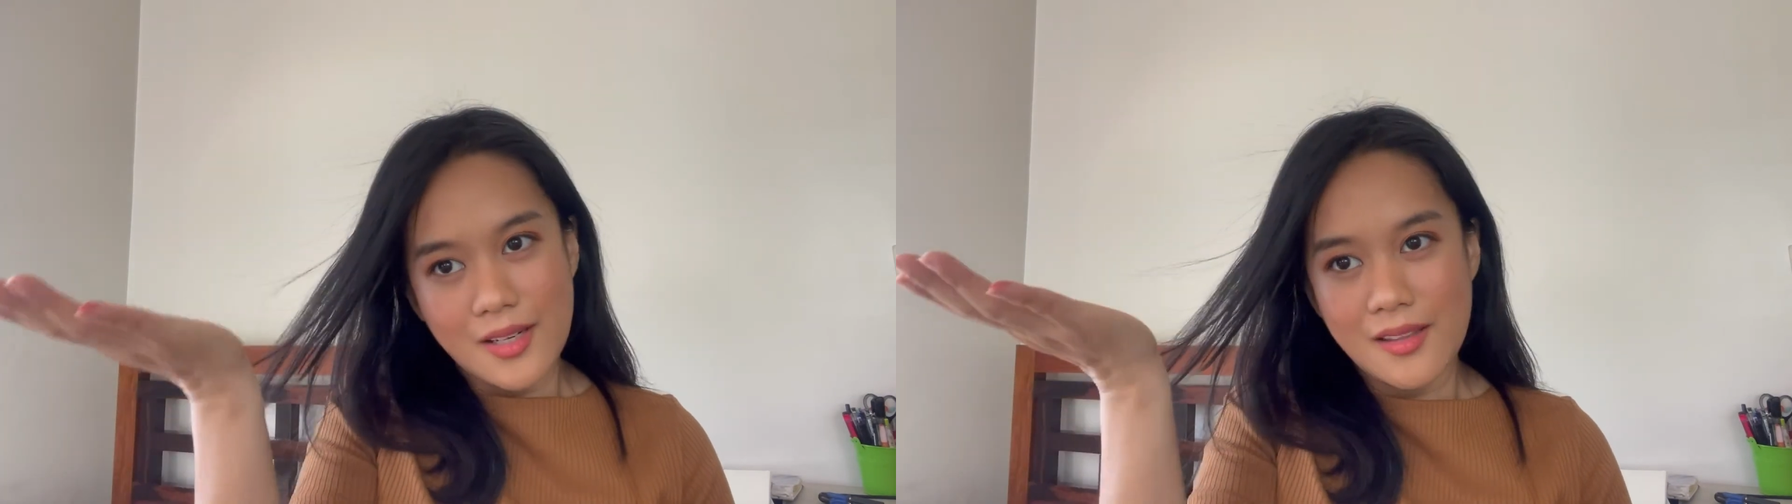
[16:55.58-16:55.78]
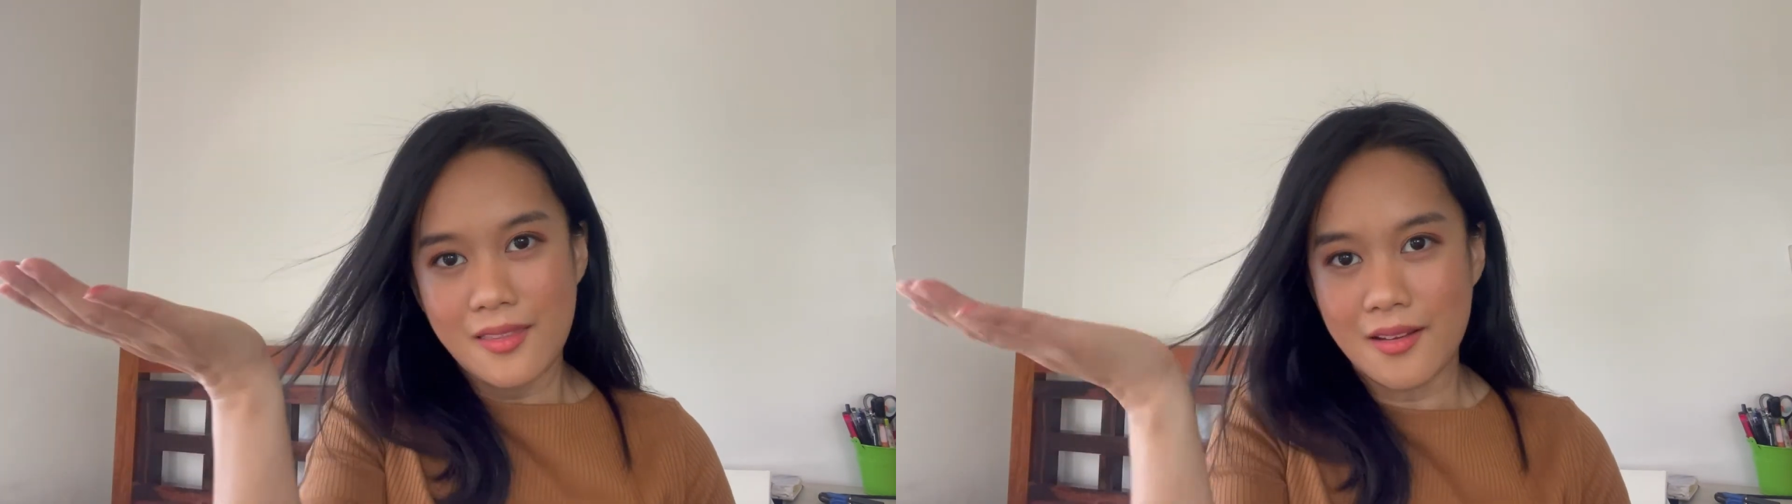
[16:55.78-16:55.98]

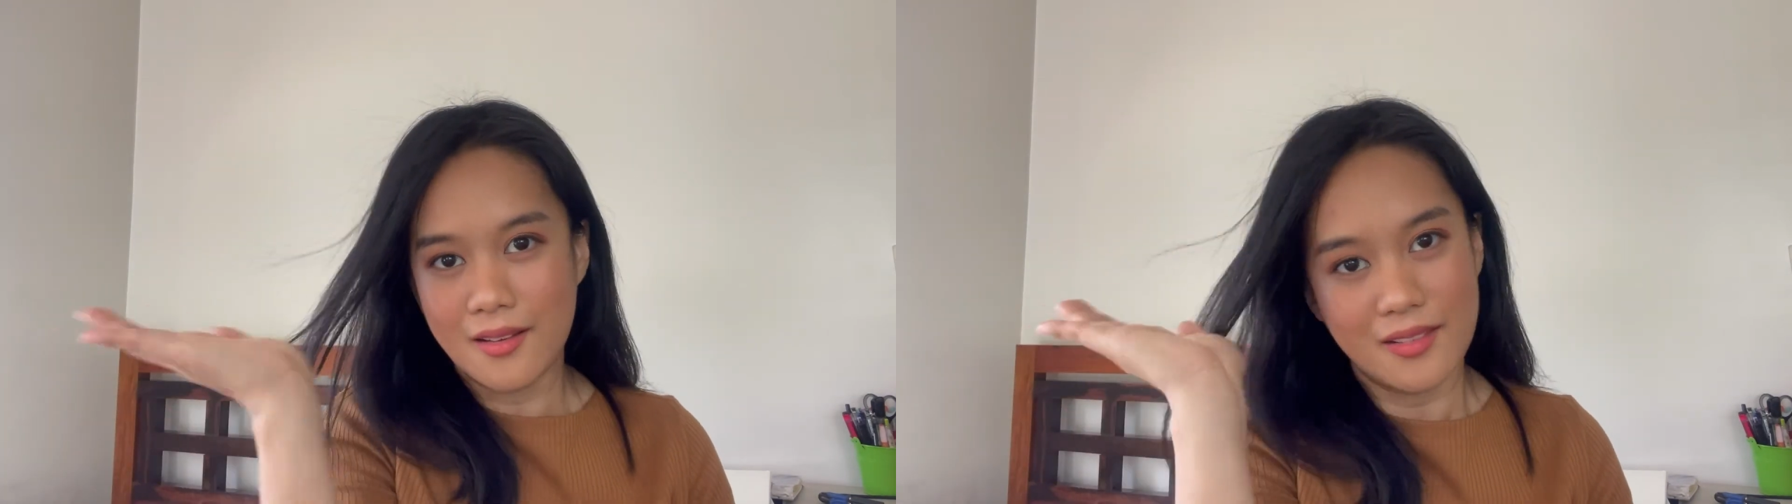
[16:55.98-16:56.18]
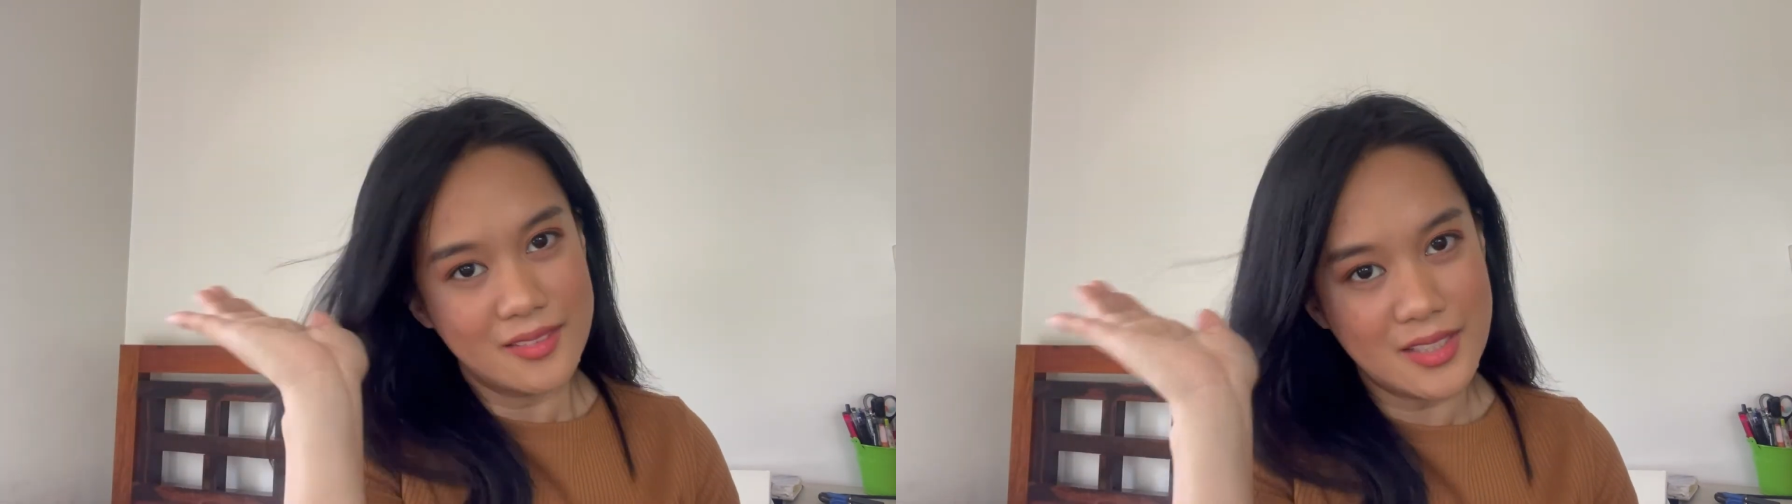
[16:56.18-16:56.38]

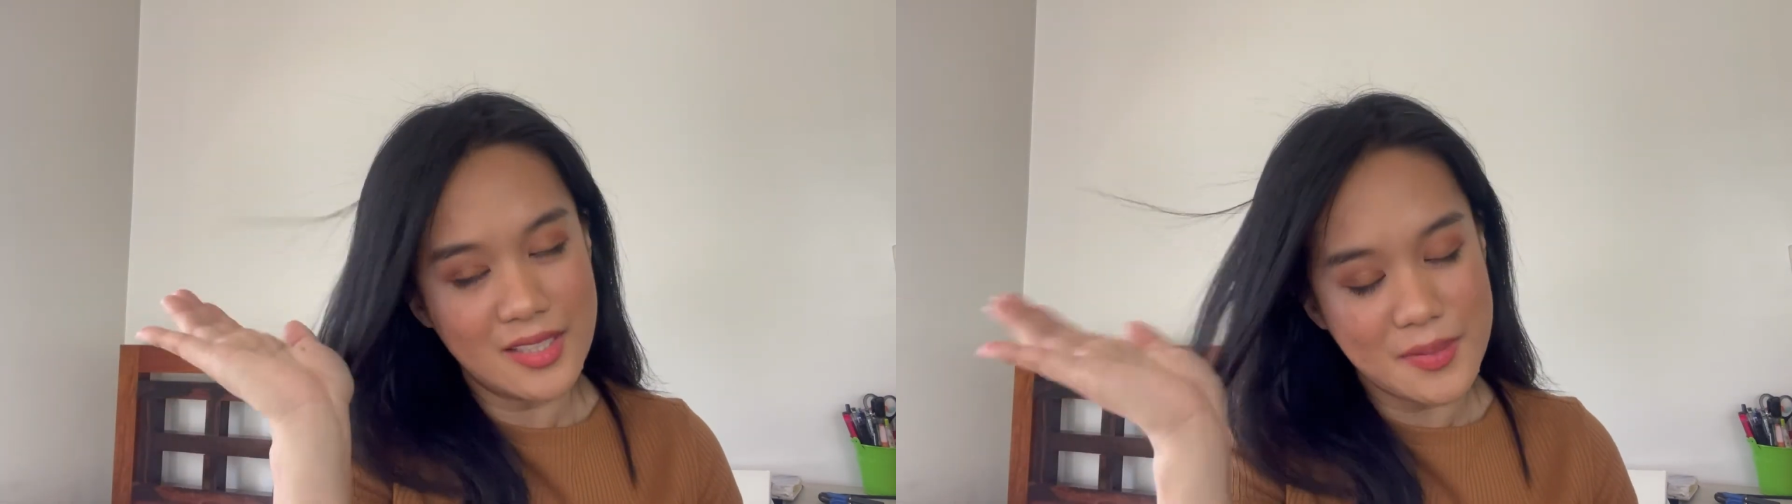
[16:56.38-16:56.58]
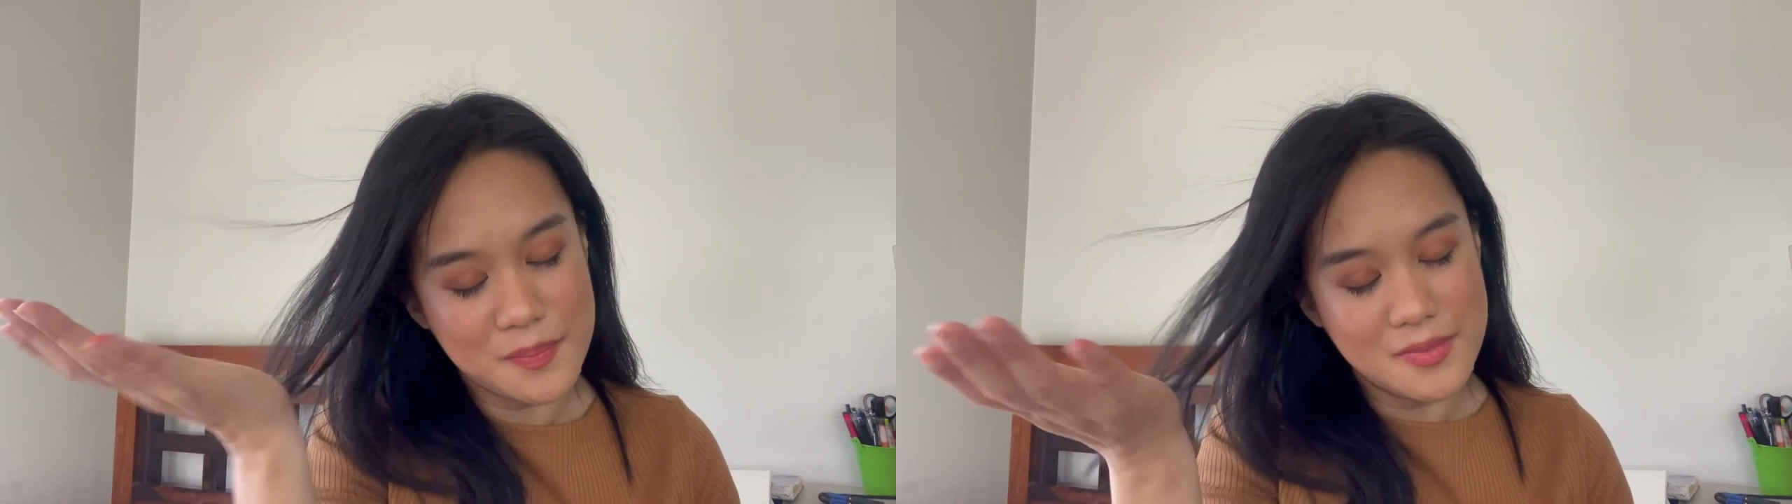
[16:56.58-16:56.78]

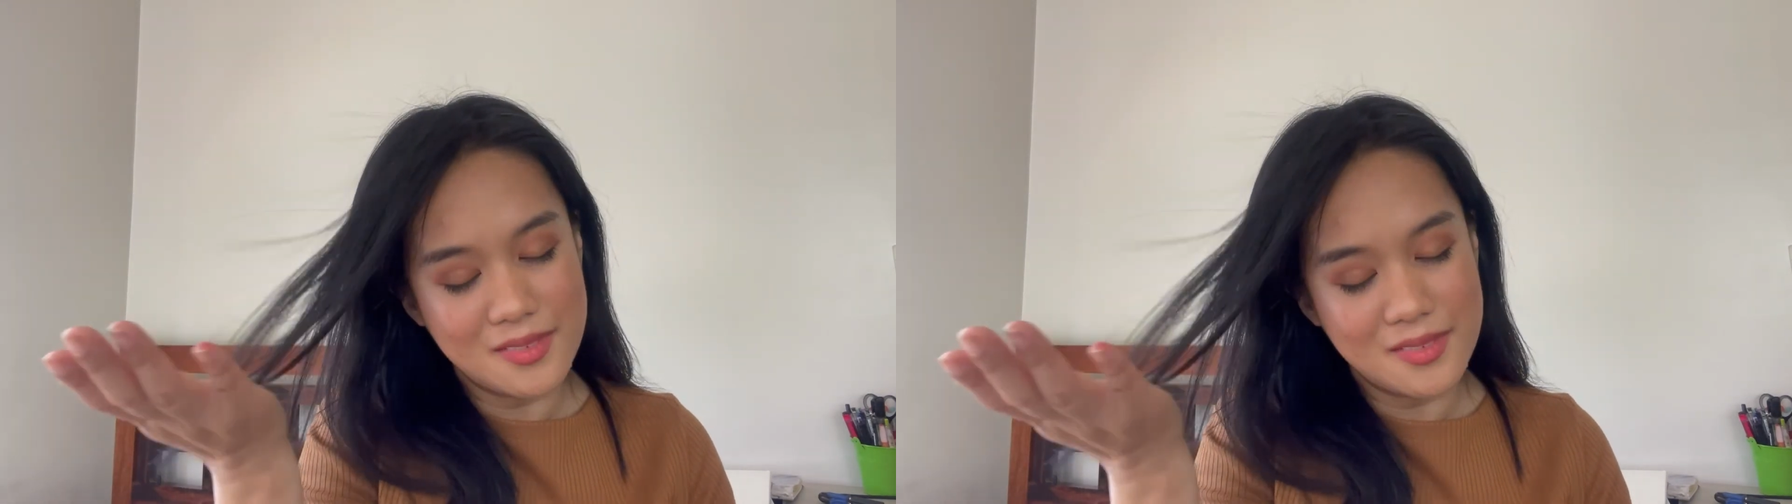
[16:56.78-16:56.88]
lip